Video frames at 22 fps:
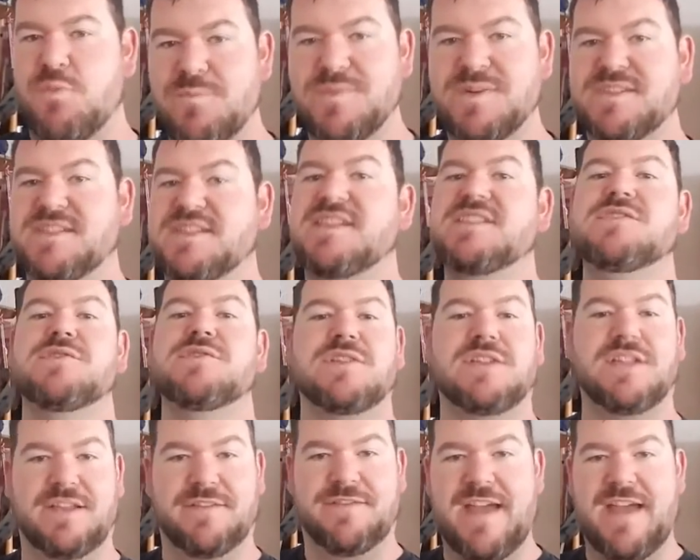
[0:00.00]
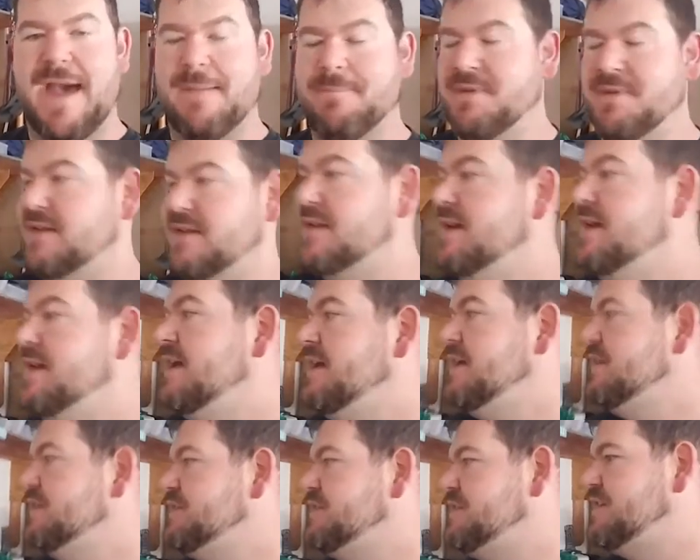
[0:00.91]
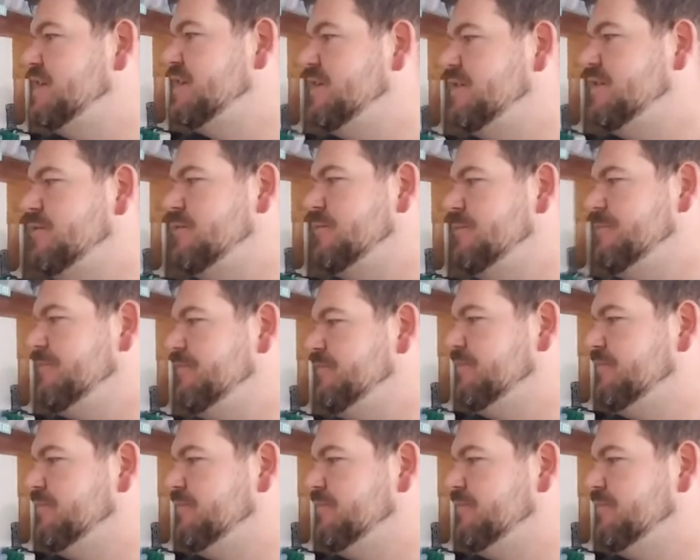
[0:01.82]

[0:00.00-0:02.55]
seasonal cliff happened. So